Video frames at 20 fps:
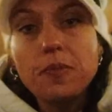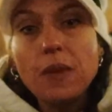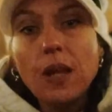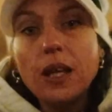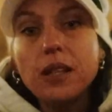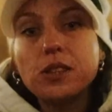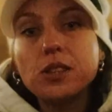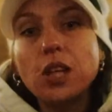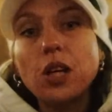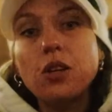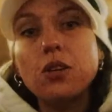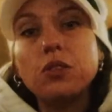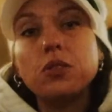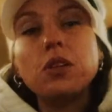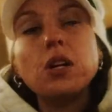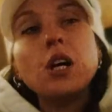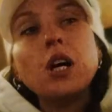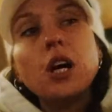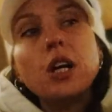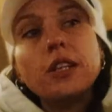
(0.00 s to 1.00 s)
so
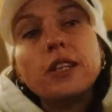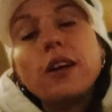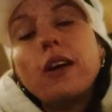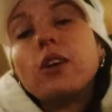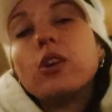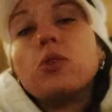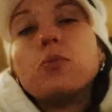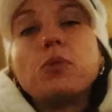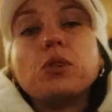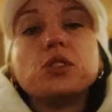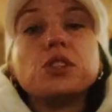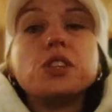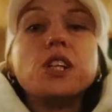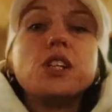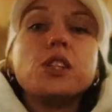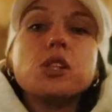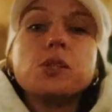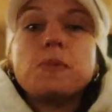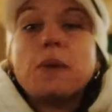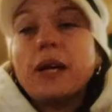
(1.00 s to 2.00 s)
there are no
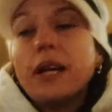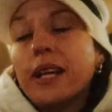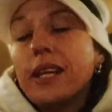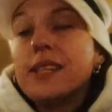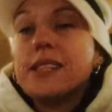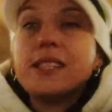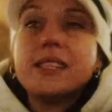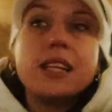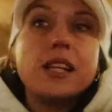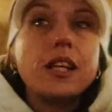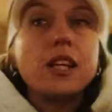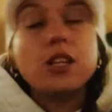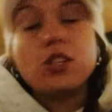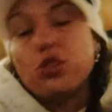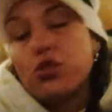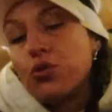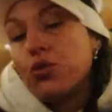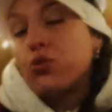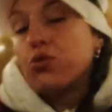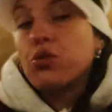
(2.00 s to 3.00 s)
mosquitoes but I can still
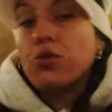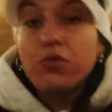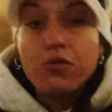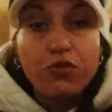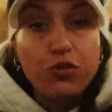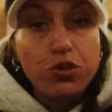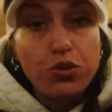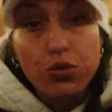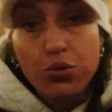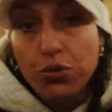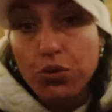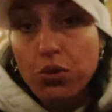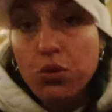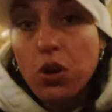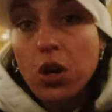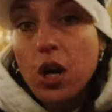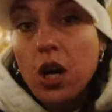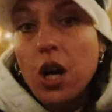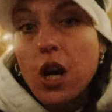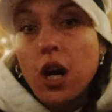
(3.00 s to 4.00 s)
enjoy the view
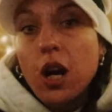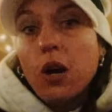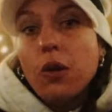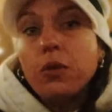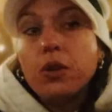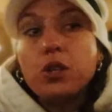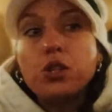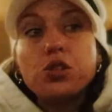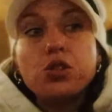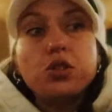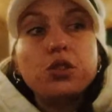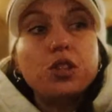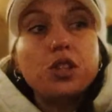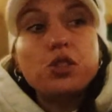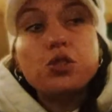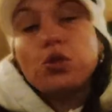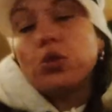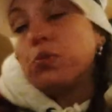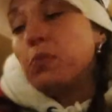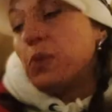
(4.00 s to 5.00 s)
which this
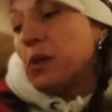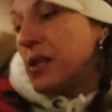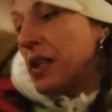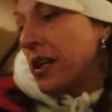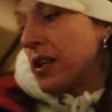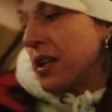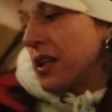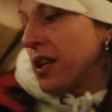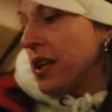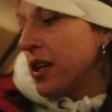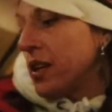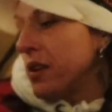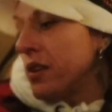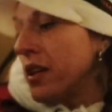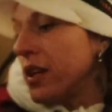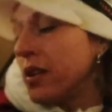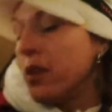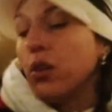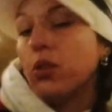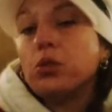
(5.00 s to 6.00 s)
could be done here
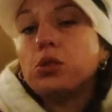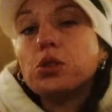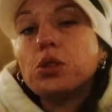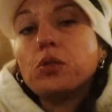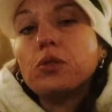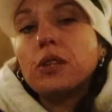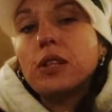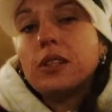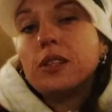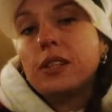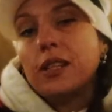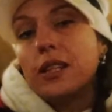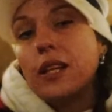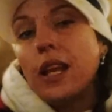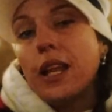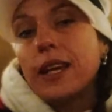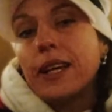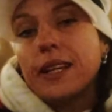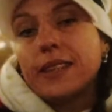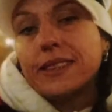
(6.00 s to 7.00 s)
and also they did
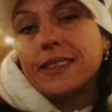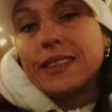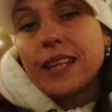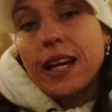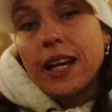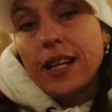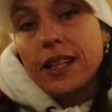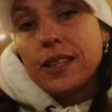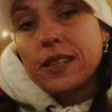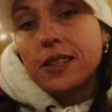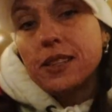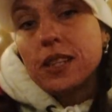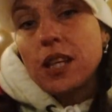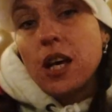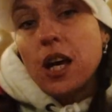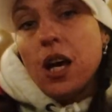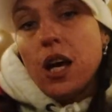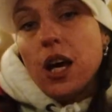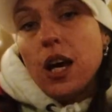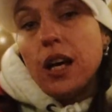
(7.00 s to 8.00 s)
like sides
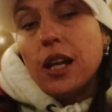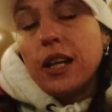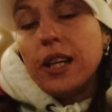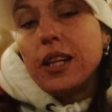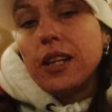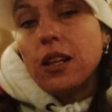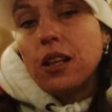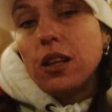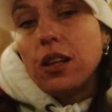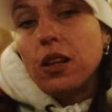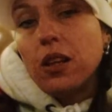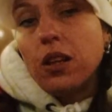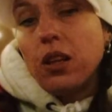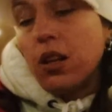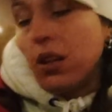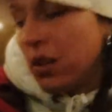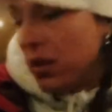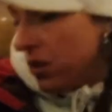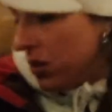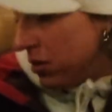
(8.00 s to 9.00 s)
a little uh,